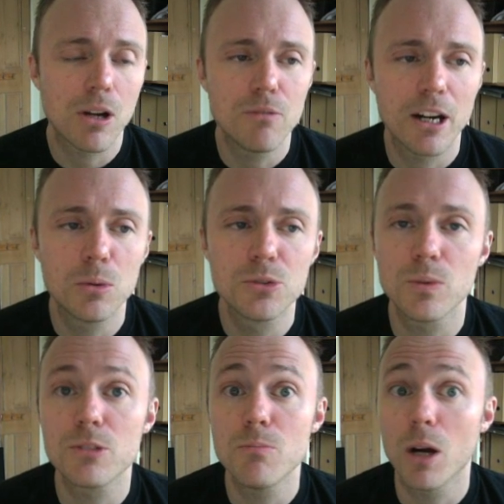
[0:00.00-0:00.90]
outcome
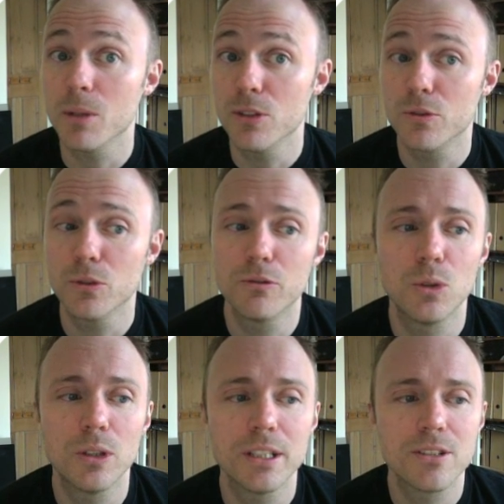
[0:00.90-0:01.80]
variables, which might be
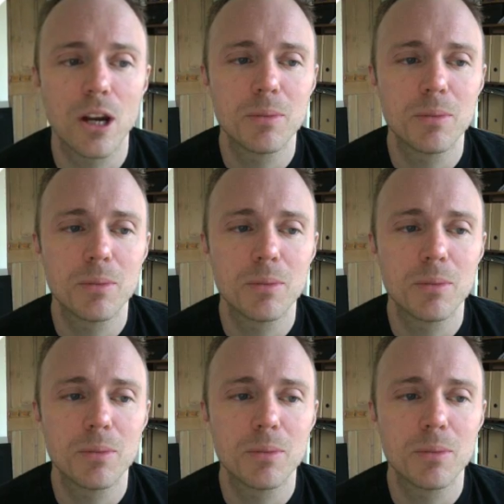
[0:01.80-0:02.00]
useful for